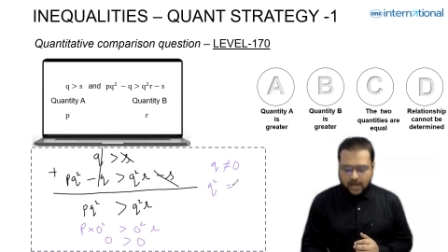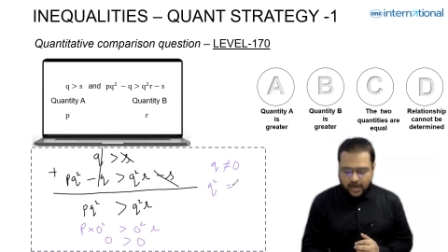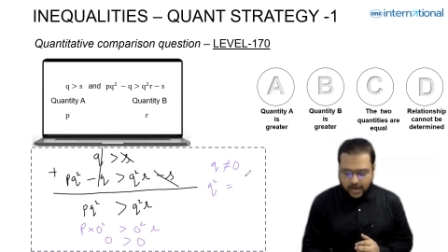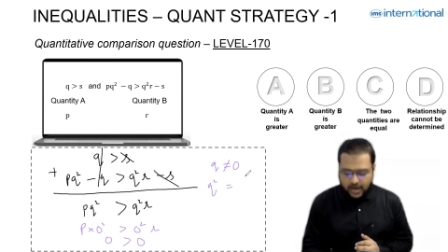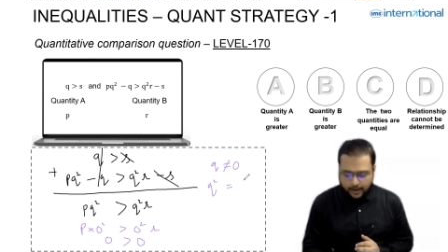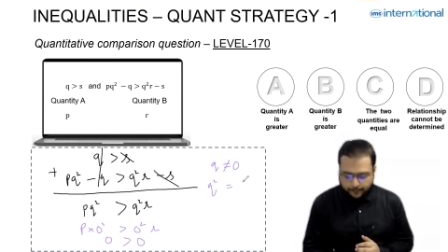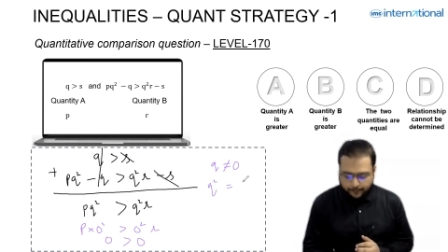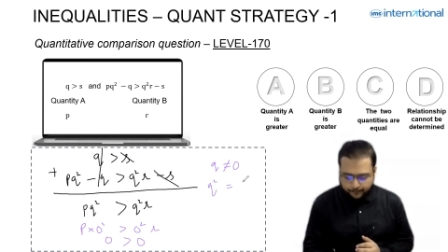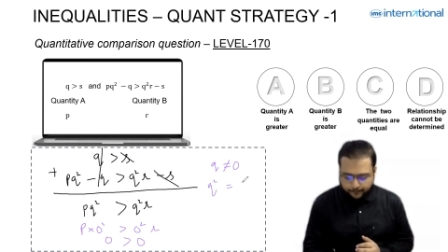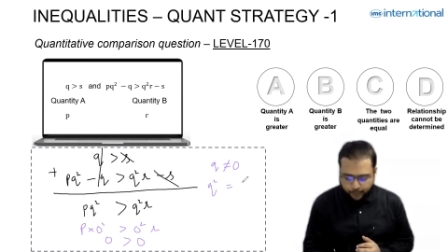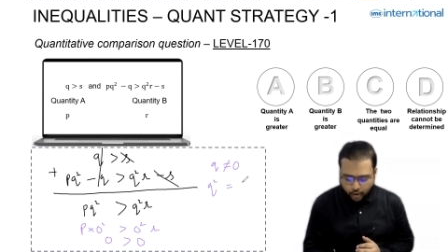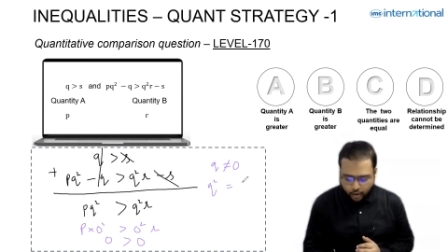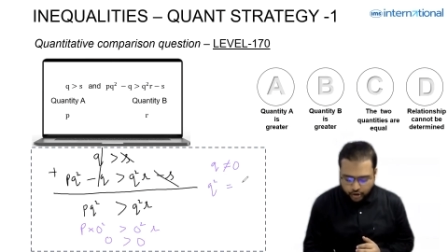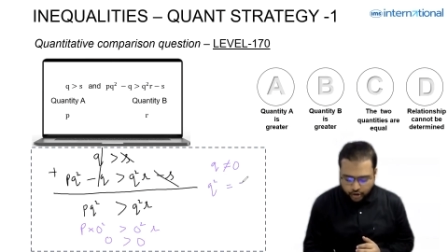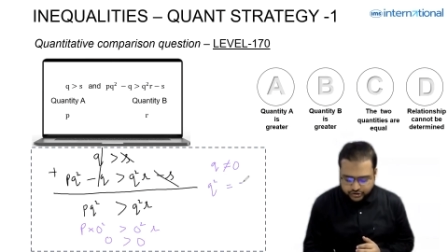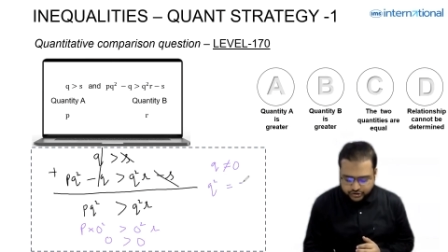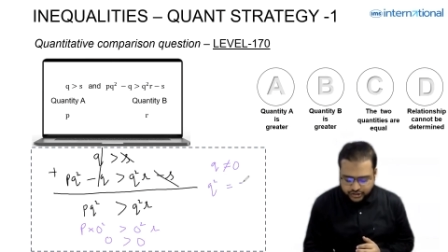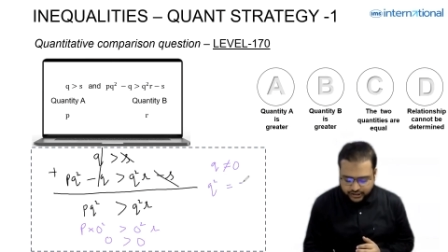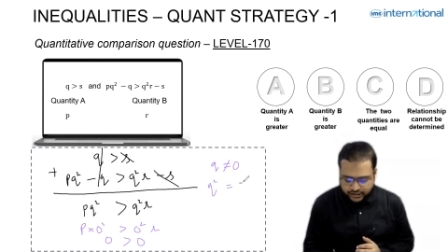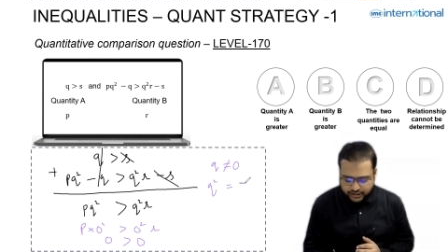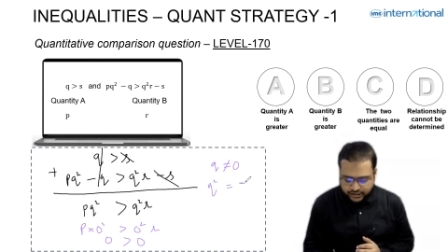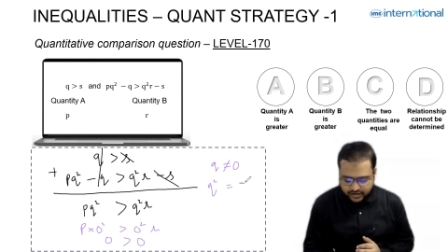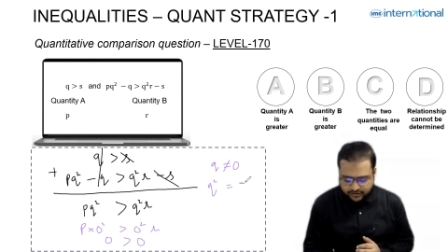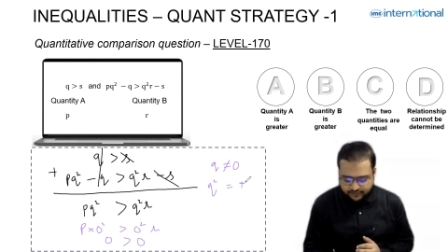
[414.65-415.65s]
a
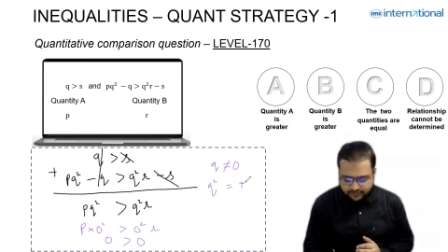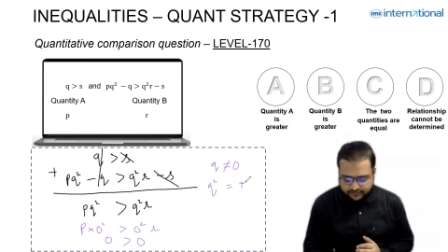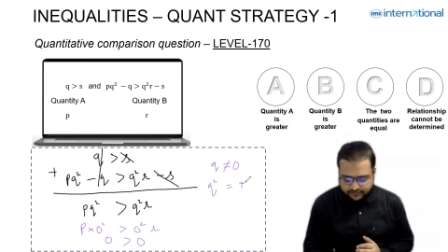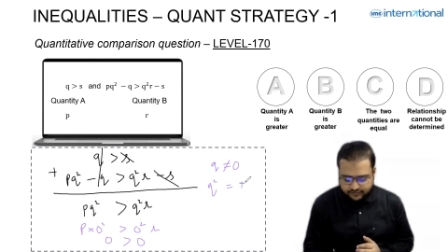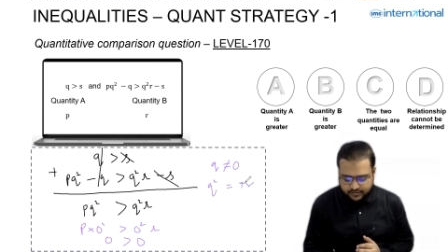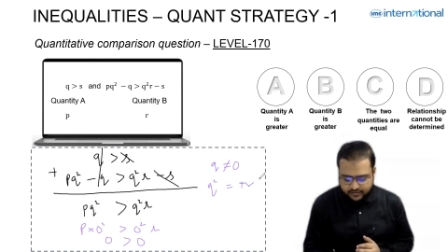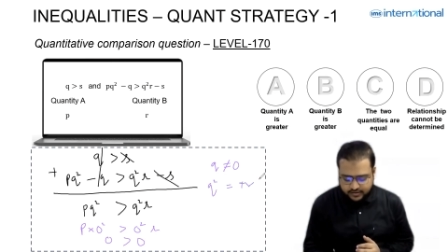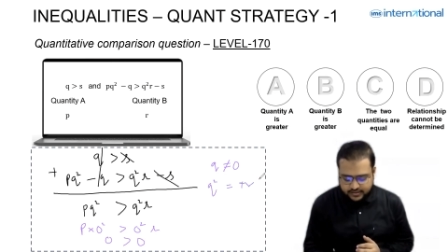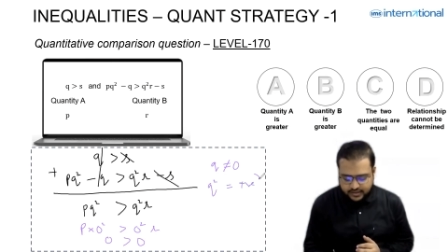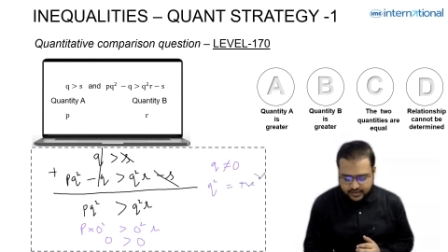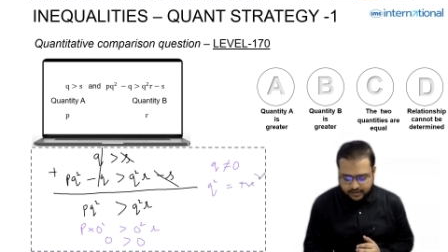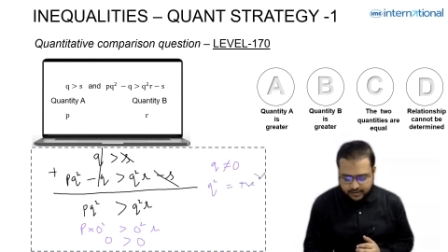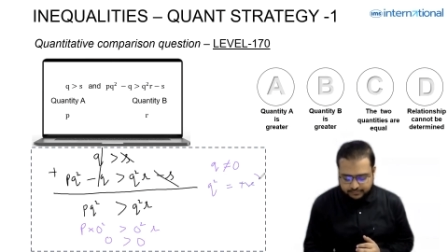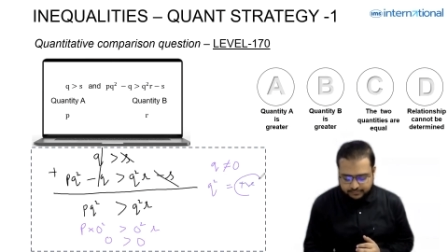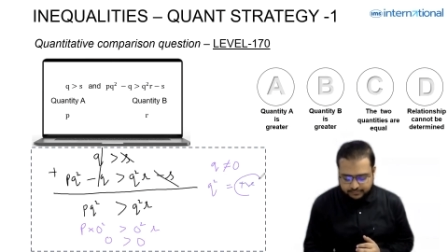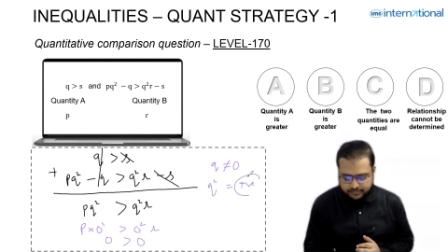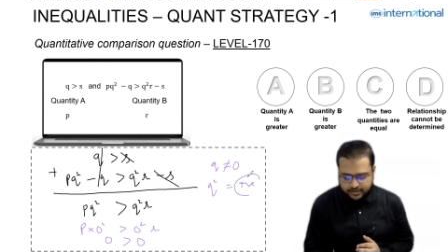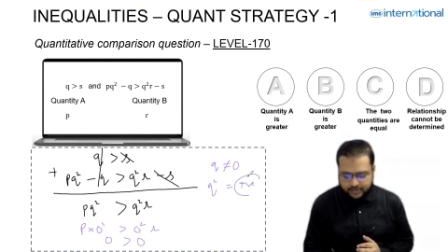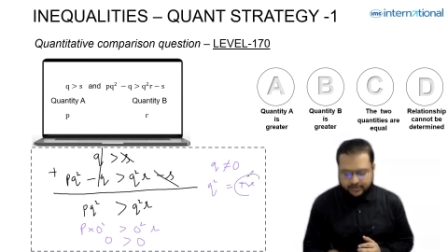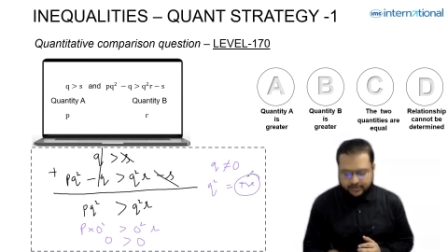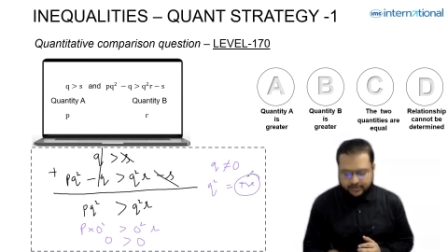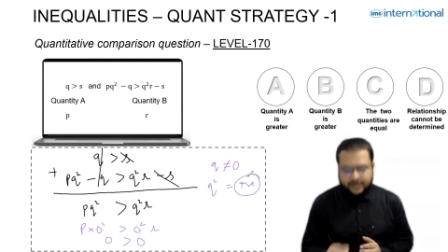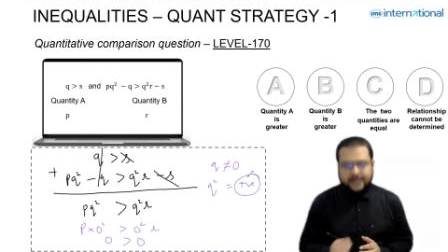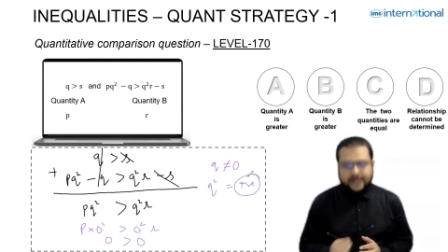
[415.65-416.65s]
positive
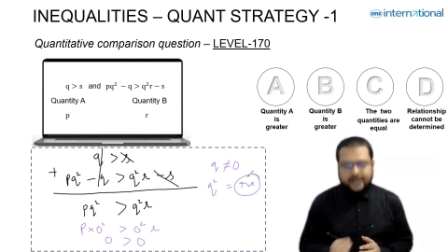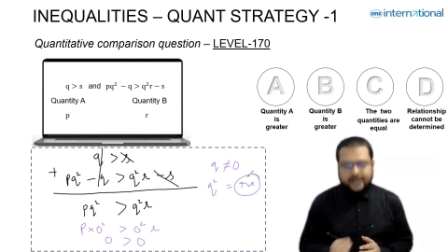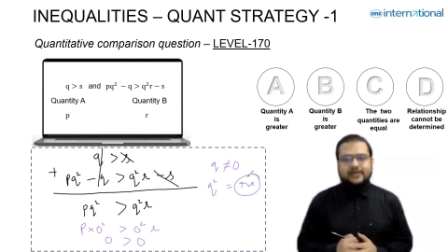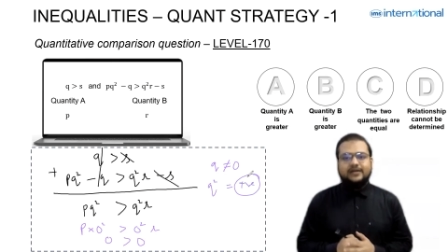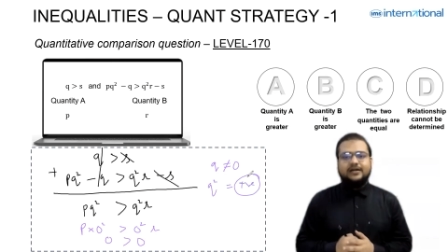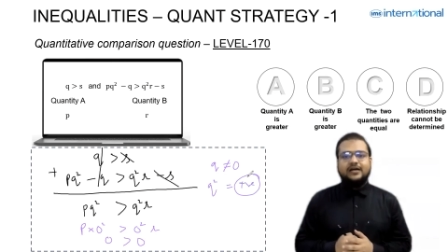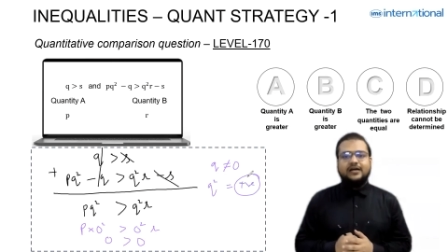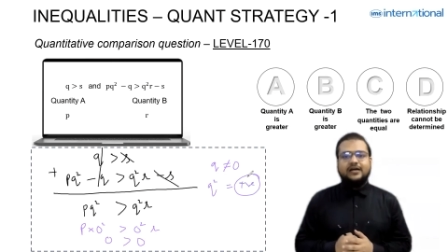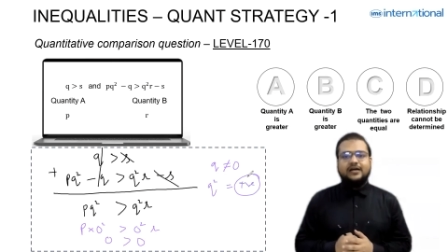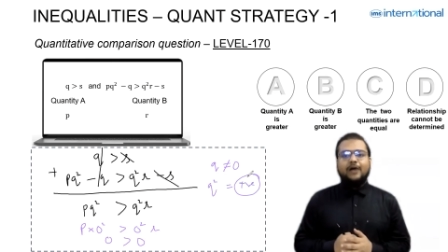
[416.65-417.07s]
number, right?